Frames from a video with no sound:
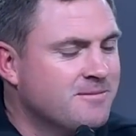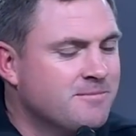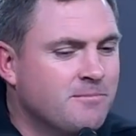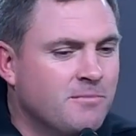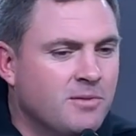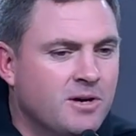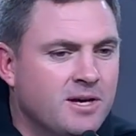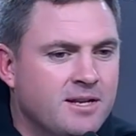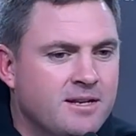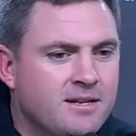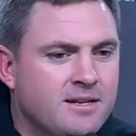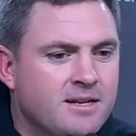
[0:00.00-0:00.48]

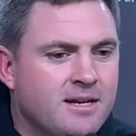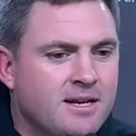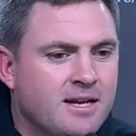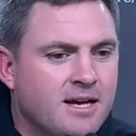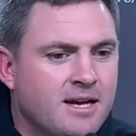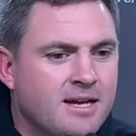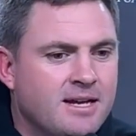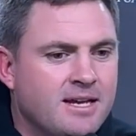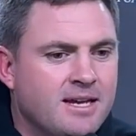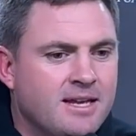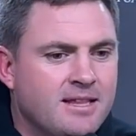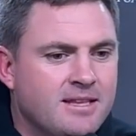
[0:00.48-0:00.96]
But, it,
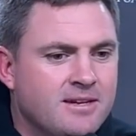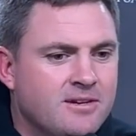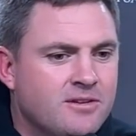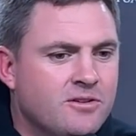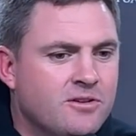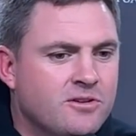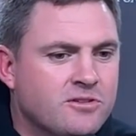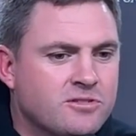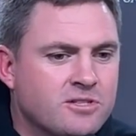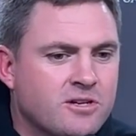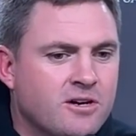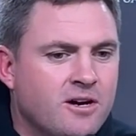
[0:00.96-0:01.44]
again, there,
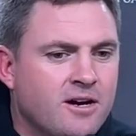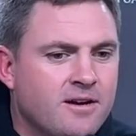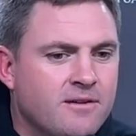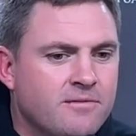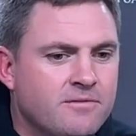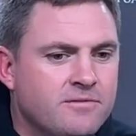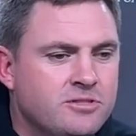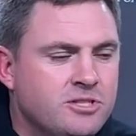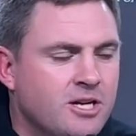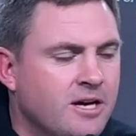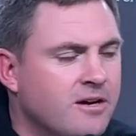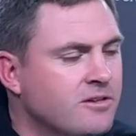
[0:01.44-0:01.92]
there's a lot
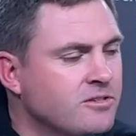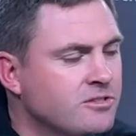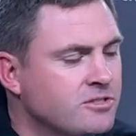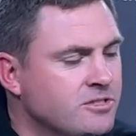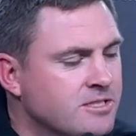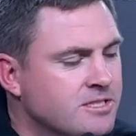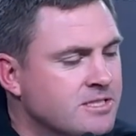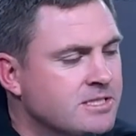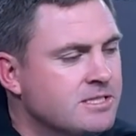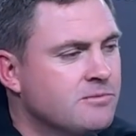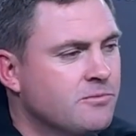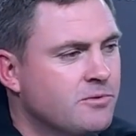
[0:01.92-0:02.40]
of
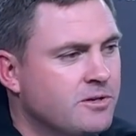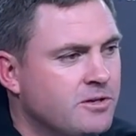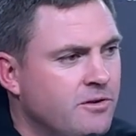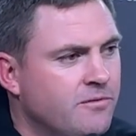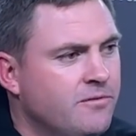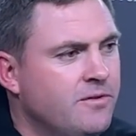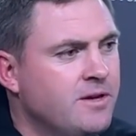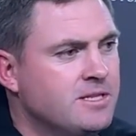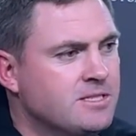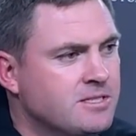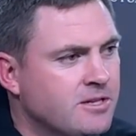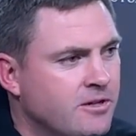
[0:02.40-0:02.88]
challenges when you're
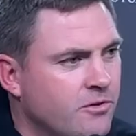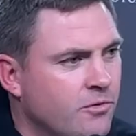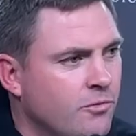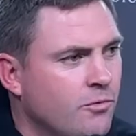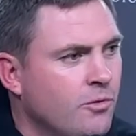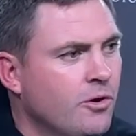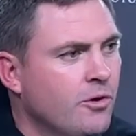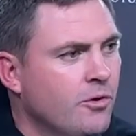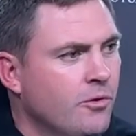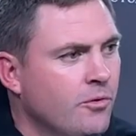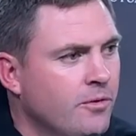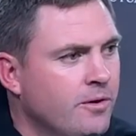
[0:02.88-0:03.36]
faced on the
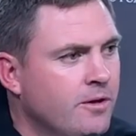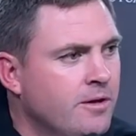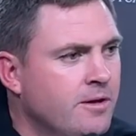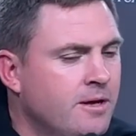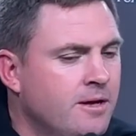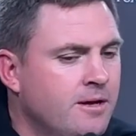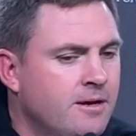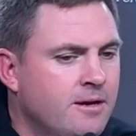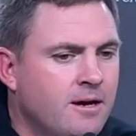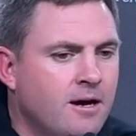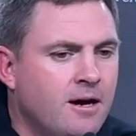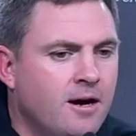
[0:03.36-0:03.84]
road,
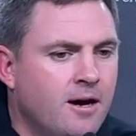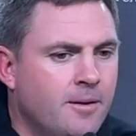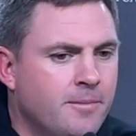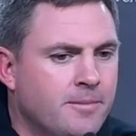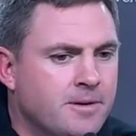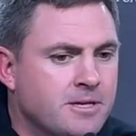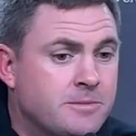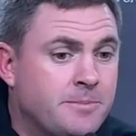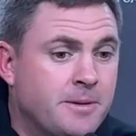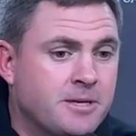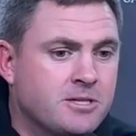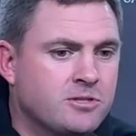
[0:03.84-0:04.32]
um,
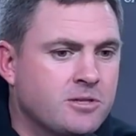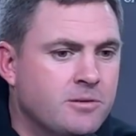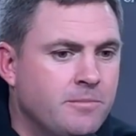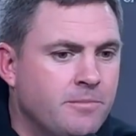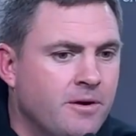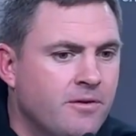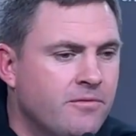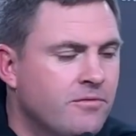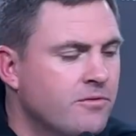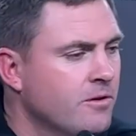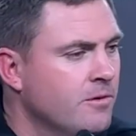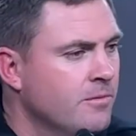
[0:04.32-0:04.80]
especially
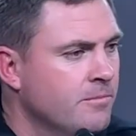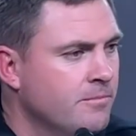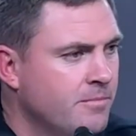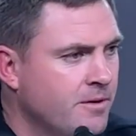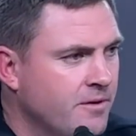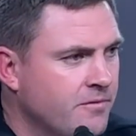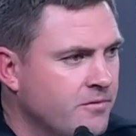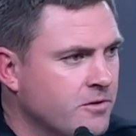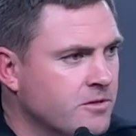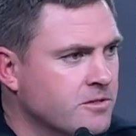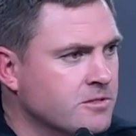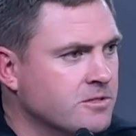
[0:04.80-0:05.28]
Buffalo.
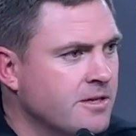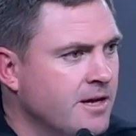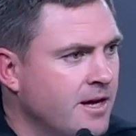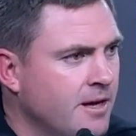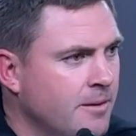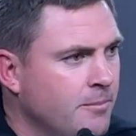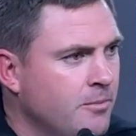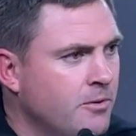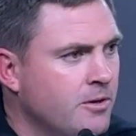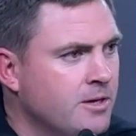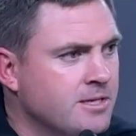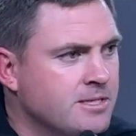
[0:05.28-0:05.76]
Buffalo is a
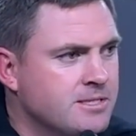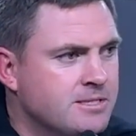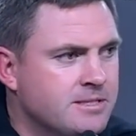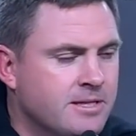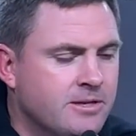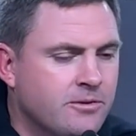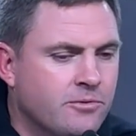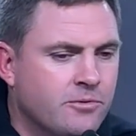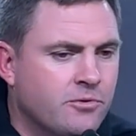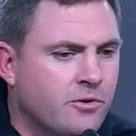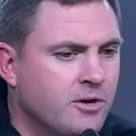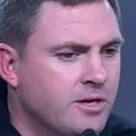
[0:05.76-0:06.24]
loud place. They
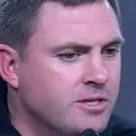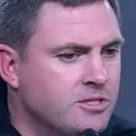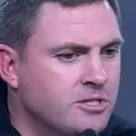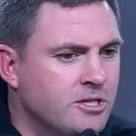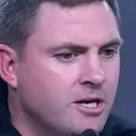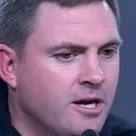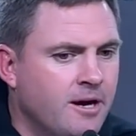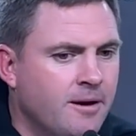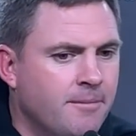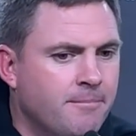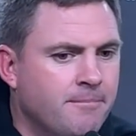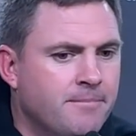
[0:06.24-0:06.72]
do a great
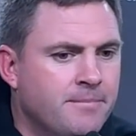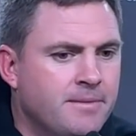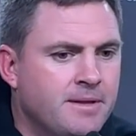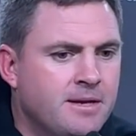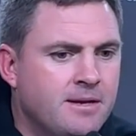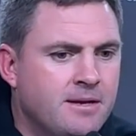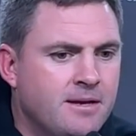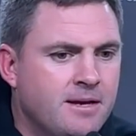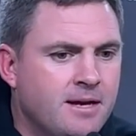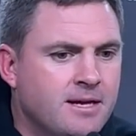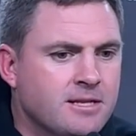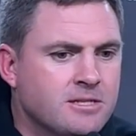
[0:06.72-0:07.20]
job.
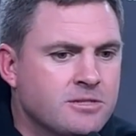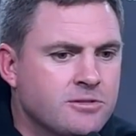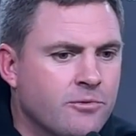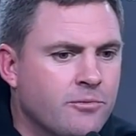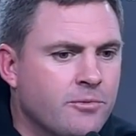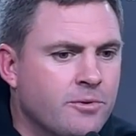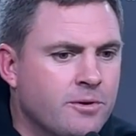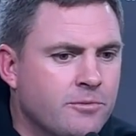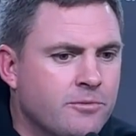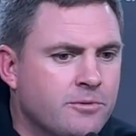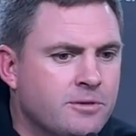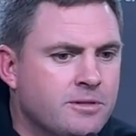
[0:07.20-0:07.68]
And so
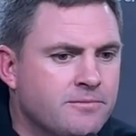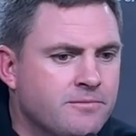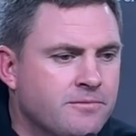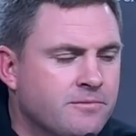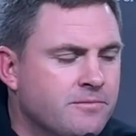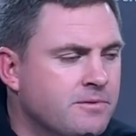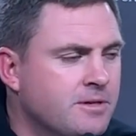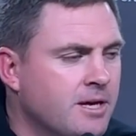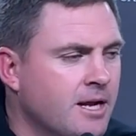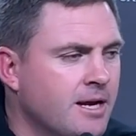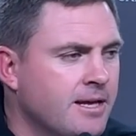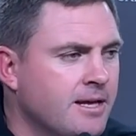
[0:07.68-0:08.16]
we,
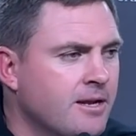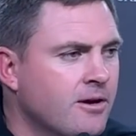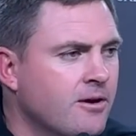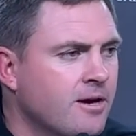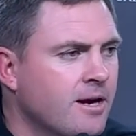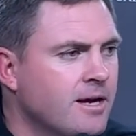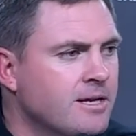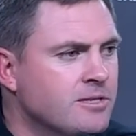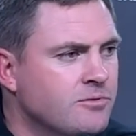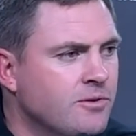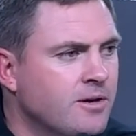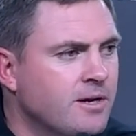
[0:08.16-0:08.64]
we've got to get our
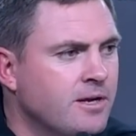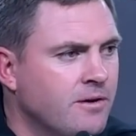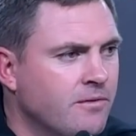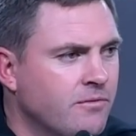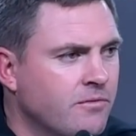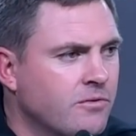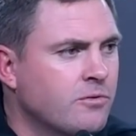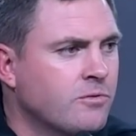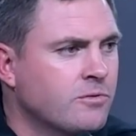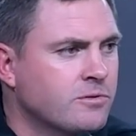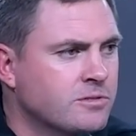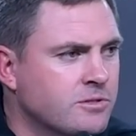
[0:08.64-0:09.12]
guys ready over
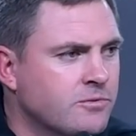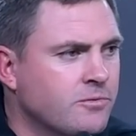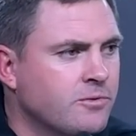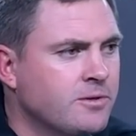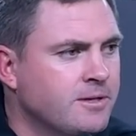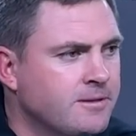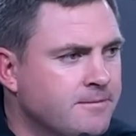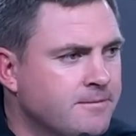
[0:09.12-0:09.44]
the course of the week.